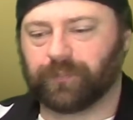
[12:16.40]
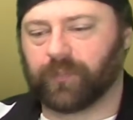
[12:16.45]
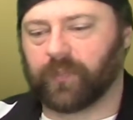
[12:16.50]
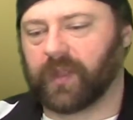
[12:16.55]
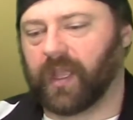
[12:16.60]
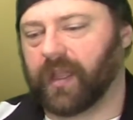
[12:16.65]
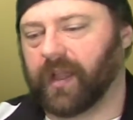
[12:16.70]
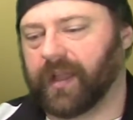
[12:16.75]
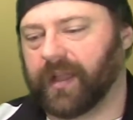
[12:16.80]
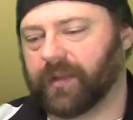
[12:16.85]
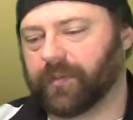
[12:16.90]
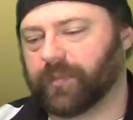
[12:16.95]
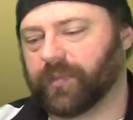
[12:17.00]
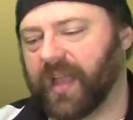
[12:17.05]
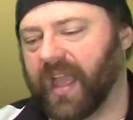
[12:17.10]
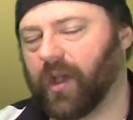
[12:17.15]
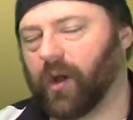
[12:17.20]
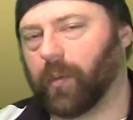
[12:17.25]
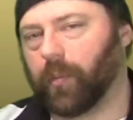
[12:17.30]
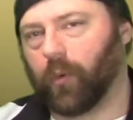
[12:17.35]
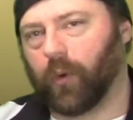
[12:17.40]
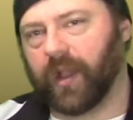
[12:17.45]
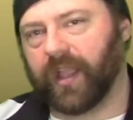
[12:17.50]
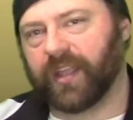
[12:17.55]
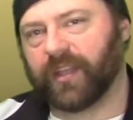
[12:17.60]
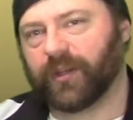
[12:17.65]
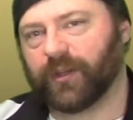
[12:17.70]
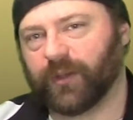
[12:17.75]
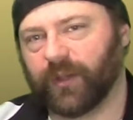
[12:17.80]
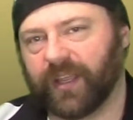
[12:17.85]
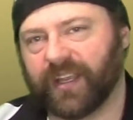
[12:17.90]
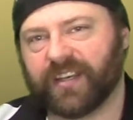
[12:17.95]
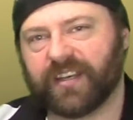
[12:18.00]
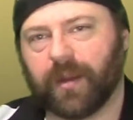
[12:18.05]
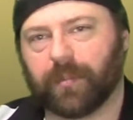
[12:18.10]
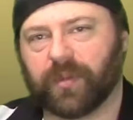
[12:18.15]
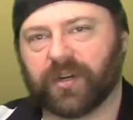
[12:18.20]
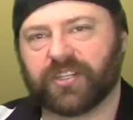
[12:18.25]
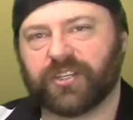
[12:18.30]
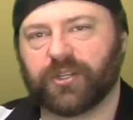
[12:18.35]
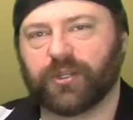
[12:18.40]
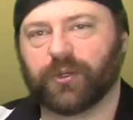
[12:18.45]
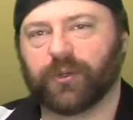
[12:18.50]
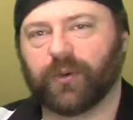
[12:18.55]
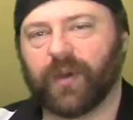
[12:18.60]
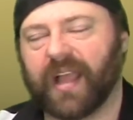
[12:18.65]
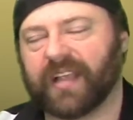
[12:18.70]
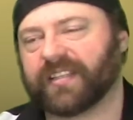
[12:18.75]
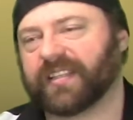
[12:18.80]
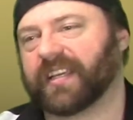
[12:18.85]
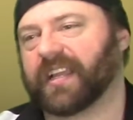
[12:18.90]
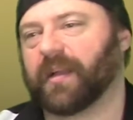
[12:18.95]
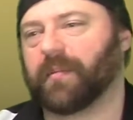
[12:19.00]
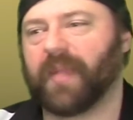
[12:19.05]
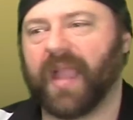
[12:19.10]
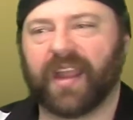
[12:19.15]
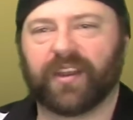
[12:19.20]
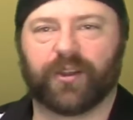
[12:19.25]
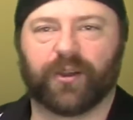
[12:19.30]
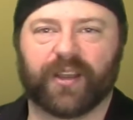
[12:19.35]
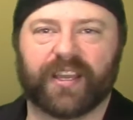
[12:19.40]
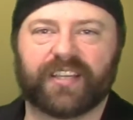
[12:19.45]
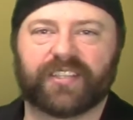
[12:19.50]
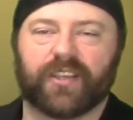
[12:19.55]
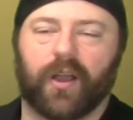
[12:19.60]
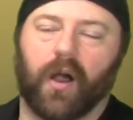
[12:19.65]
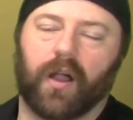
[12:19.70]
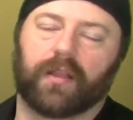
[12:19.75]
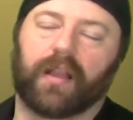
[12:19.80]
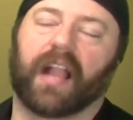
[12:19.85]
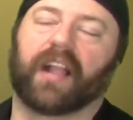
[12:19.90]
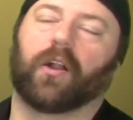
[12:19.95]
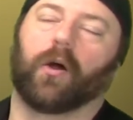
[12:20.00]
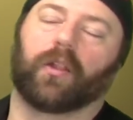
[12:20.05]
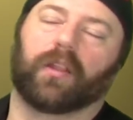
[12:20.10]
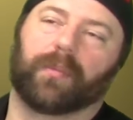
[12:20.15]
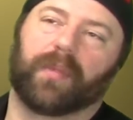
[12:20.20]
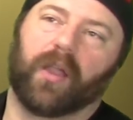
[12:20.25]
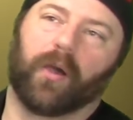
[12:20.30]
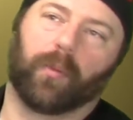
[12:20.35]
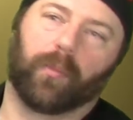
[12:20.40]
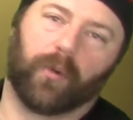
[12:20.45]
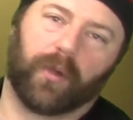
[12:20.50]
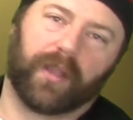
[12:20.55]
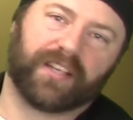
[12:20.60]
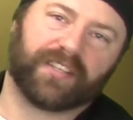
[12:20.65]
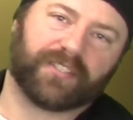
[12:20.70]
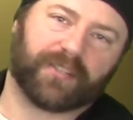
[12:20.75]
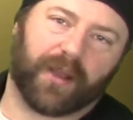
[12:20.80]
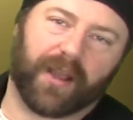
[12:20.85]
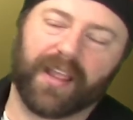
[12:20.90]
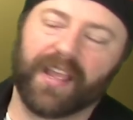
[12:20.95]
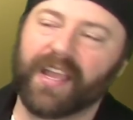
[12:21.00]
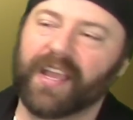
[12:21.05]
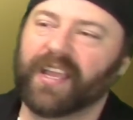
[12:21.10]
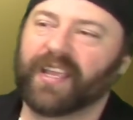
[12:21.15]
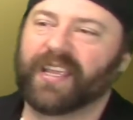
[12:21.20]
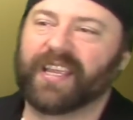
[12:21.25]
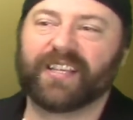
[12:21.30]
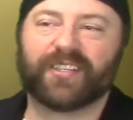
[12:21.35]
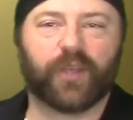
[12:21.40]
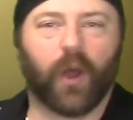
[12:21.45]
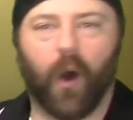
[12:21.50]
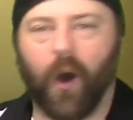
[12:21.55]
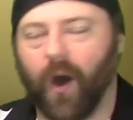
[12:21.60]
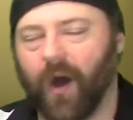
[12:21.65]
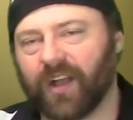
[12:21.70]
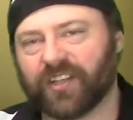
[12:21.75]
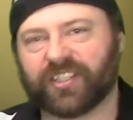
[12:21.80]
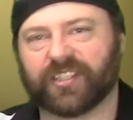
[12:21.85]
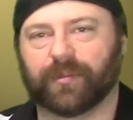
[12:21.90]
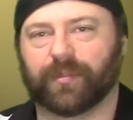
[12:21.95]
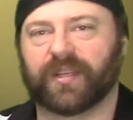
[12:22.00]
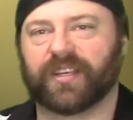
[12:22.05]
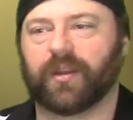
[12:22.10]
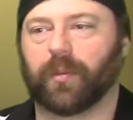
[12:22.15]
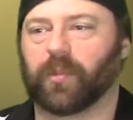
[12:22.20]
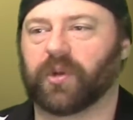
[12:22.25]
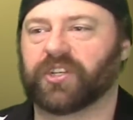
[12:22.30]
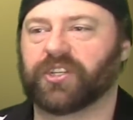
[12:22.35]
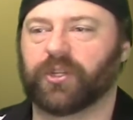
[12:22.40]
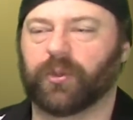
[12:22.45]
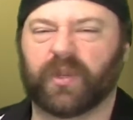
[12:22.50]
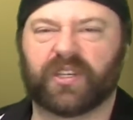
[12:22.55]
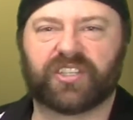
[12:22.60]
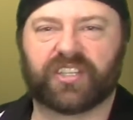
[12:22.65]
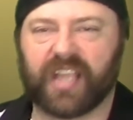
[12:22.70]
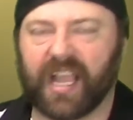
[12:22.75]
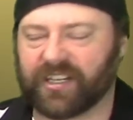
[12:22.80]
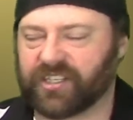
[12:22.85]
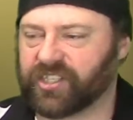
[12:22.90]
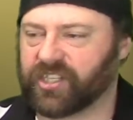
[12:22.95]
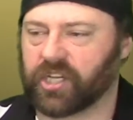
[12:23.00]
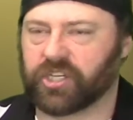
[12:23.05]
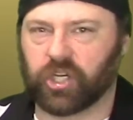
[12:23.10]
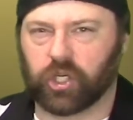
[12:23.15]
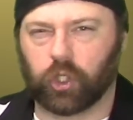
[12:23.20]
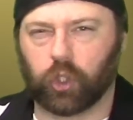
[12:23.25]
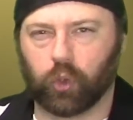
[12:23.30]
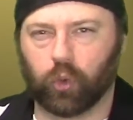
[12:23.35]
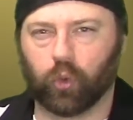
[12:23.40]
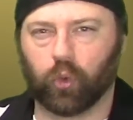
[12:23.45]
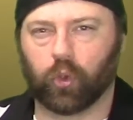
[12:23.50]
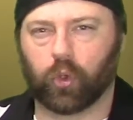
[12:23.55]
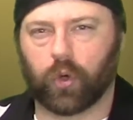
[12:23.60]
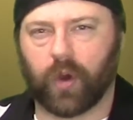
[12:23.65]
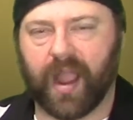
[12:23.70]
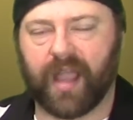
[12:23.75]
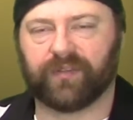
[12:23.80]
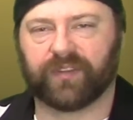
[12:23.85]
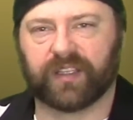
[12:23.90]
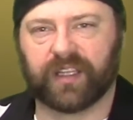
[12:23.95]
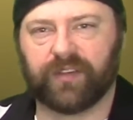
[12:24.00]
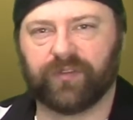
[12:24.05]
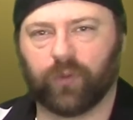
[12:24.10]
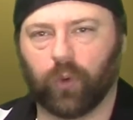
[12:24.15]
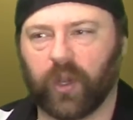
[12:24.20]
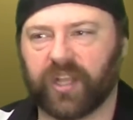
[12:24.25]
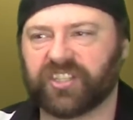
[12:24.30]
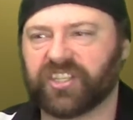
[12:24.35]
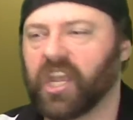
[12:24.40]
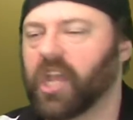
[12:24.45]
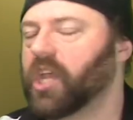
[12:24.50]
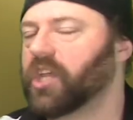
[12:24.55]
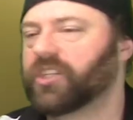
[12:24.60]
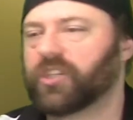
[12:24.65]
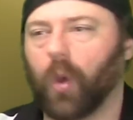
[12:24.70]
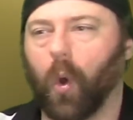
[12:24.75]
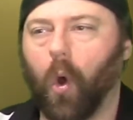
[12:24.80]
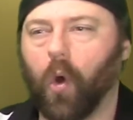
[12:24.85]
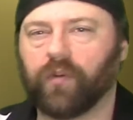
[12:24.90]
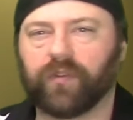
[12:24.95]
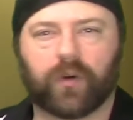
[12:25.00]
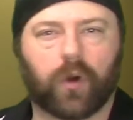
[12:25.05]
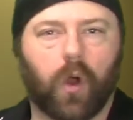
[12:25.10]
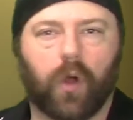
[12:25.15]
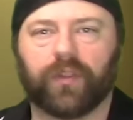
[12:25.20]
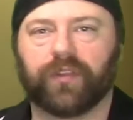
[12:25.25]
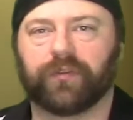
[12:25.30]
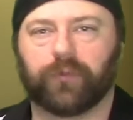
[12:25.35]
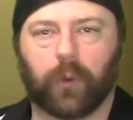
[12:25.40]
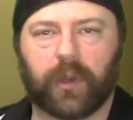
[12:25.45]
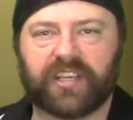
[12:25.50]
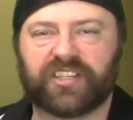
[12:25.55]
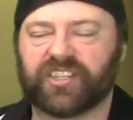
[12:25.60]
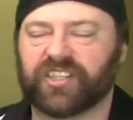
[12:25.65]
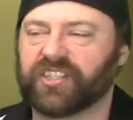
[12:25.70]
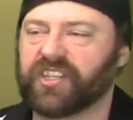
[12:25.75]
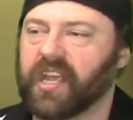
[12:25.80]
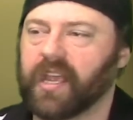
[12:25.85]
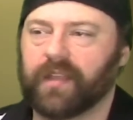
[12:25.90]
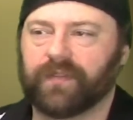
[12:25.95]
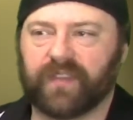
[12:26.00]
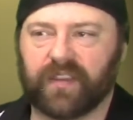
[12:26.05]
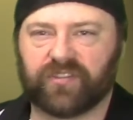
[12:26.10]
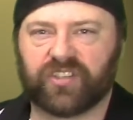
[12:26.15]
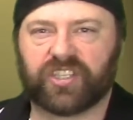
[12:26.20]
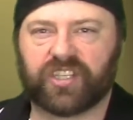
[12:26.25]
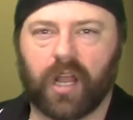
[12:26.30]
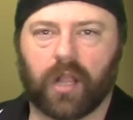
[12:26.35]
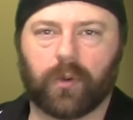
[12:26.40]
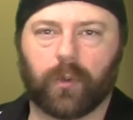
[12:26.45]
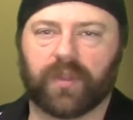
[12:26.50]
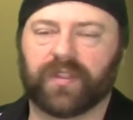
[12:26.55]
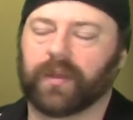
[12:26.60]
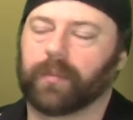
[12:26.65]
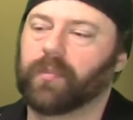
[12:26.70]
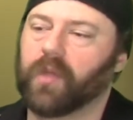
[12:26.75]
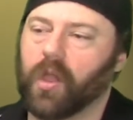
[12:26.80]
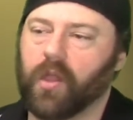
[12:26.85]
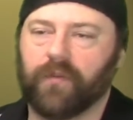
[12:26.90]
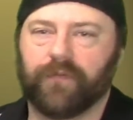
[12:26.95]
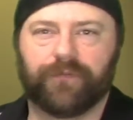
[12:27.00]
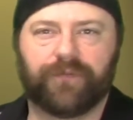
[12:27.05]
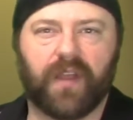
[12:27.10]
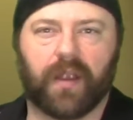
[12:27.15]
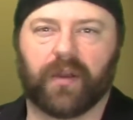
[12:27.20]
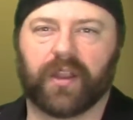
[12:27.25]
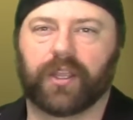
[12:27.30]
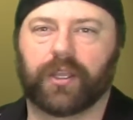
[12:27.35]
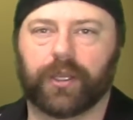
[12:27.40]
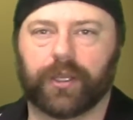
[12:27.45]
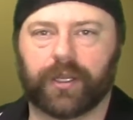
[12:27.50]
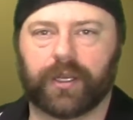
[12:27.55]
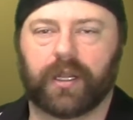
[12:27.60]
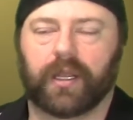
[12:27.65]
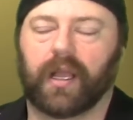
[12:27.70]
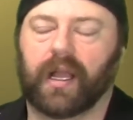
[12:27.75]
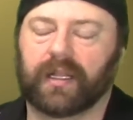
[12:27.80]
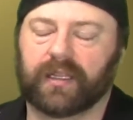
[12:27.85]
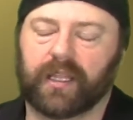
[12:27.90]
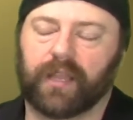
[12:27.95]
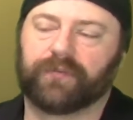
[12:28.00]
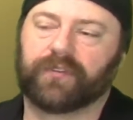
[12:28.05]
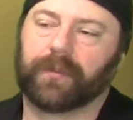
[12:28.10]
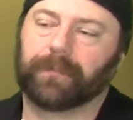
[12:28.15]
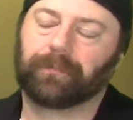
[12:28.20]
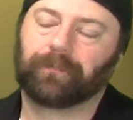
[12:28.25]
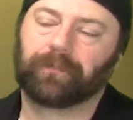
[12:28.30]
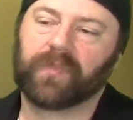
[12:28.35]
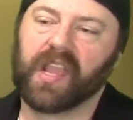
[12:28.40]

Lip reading: Hellboy in number 2 as the commander. I call him Hellboy, sorry. He's awesome in number 2. He's got such a cool gravelly voice. So overall, the voices, they've stuck with him. Very good. I loved them.